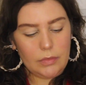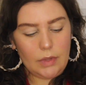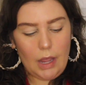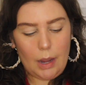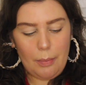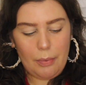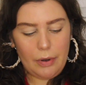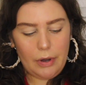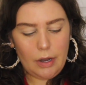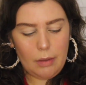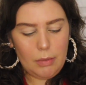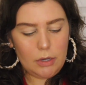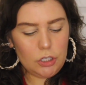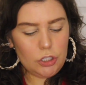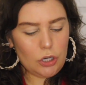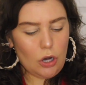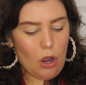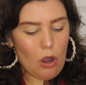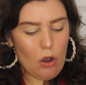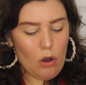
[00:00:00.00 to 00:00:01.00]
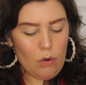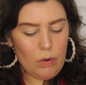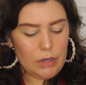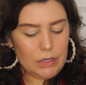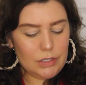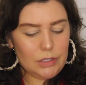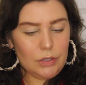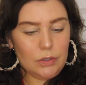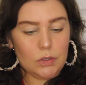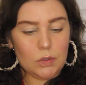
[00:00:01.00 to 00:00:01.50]
I pretty much
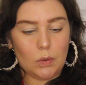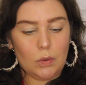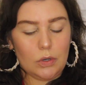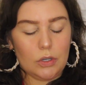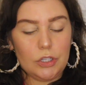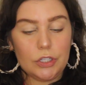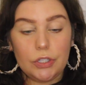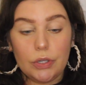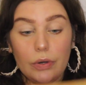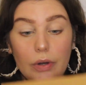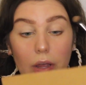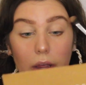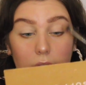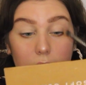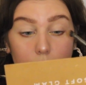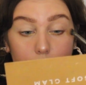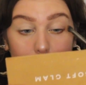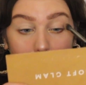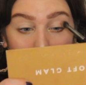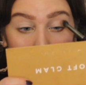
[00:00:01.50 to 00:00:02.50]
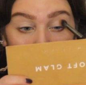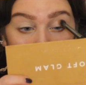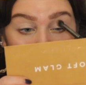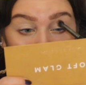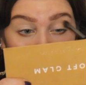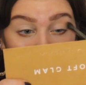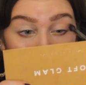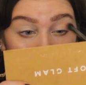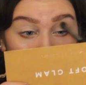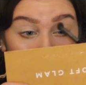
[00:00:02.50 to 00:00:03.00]
always use Orange Soda as
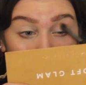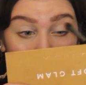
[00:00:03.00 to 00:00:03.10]
my